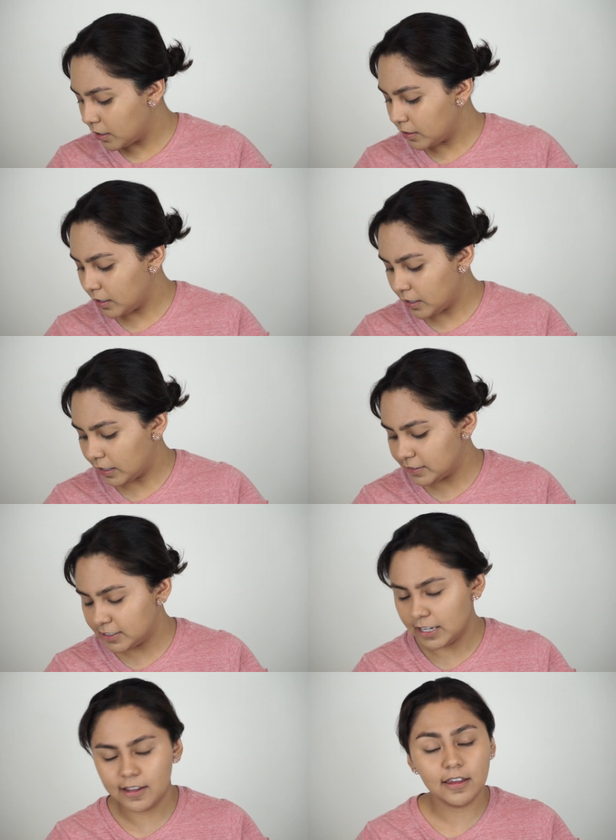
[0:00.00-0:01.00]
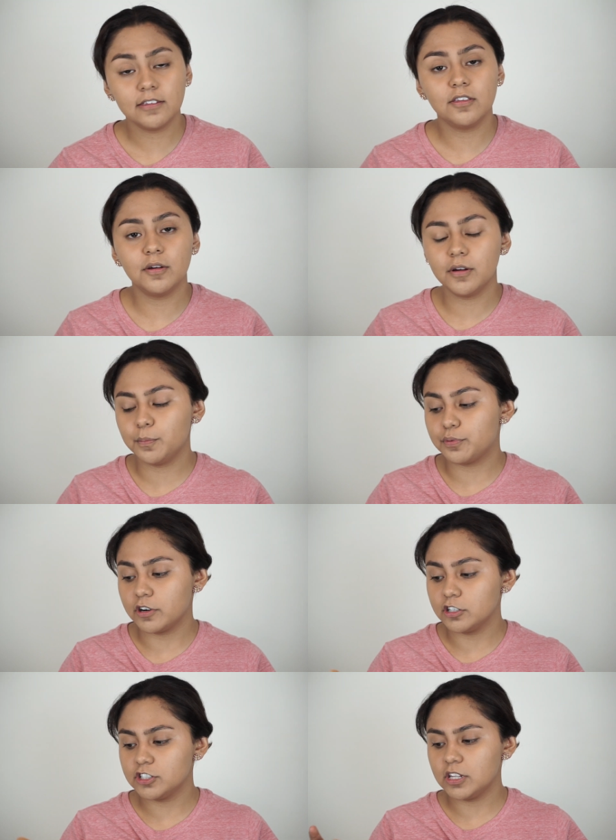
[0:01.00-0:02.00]
and then I take the
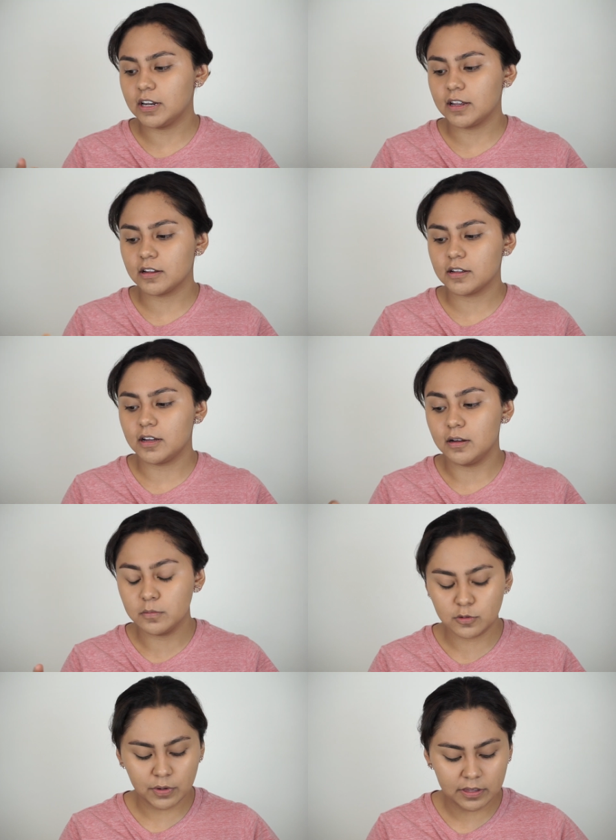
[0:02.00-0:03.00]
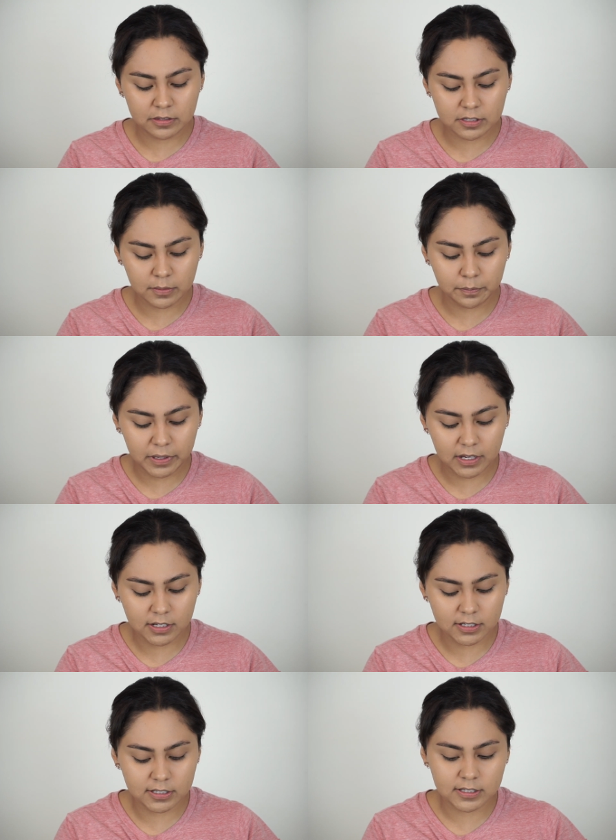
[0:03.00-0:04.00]
brush that it comes with,
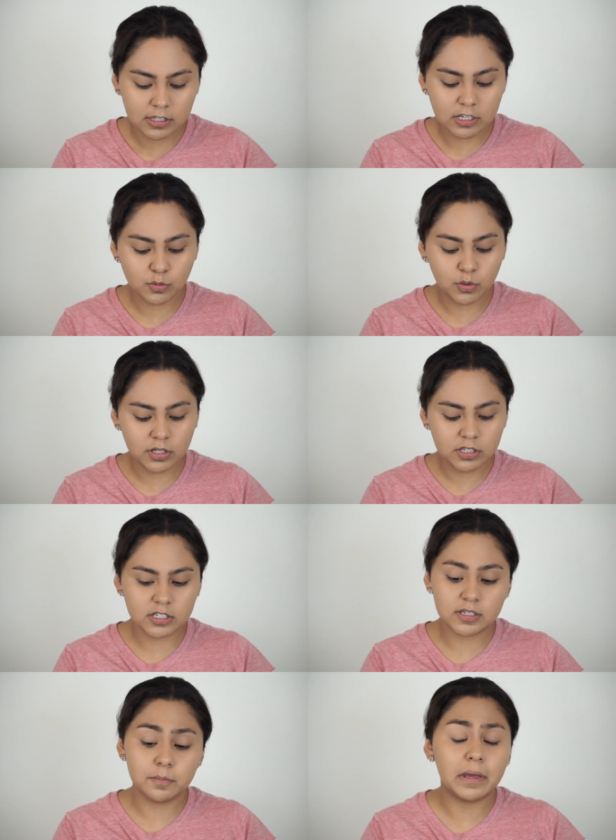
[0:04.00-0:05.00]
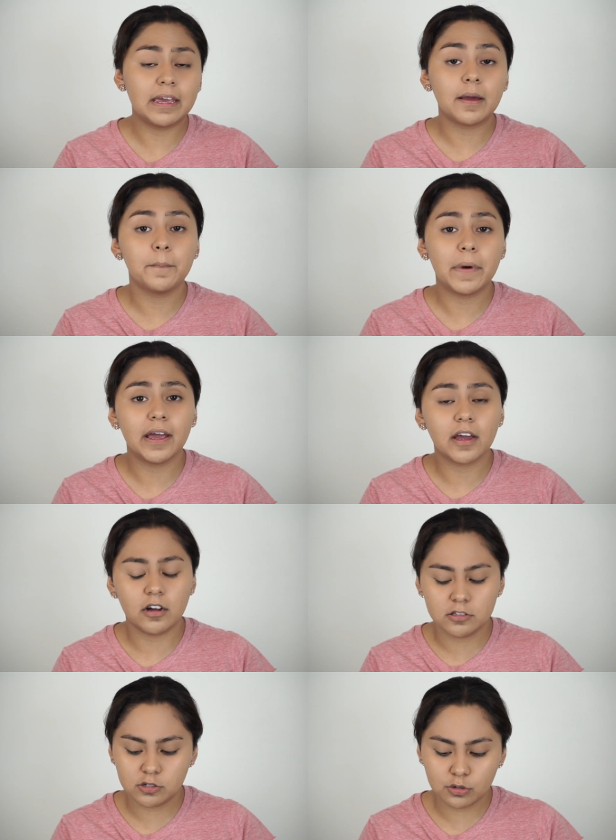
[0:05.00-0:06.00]
because this one doesn't make my
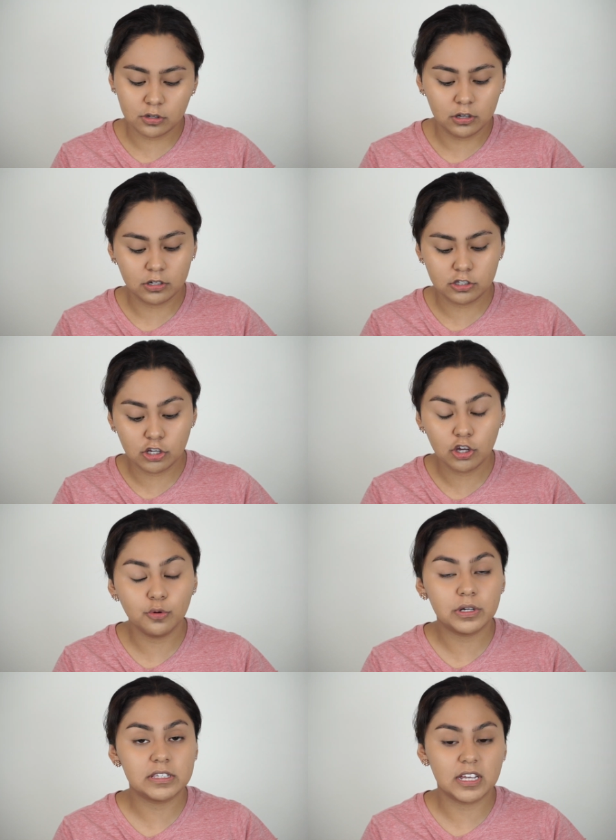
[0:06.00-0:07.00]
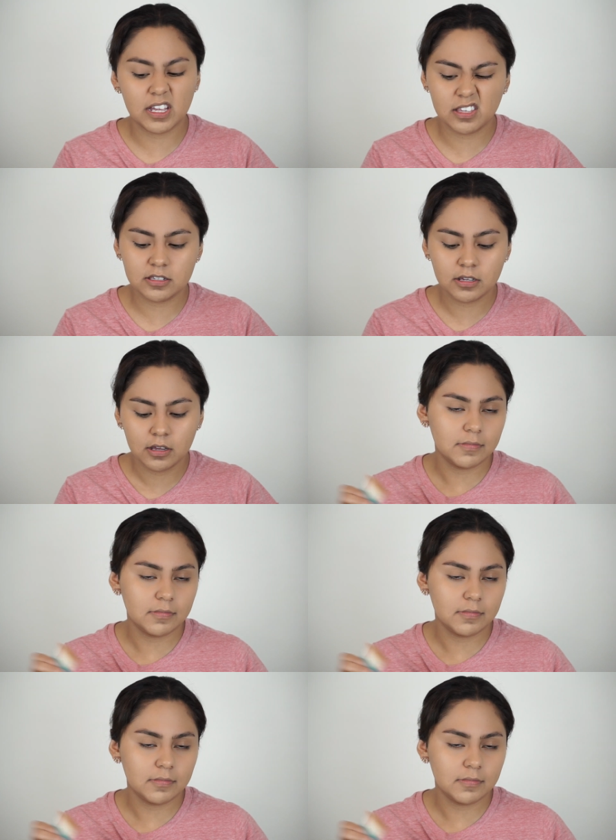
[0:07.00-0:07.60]
contour look too intense.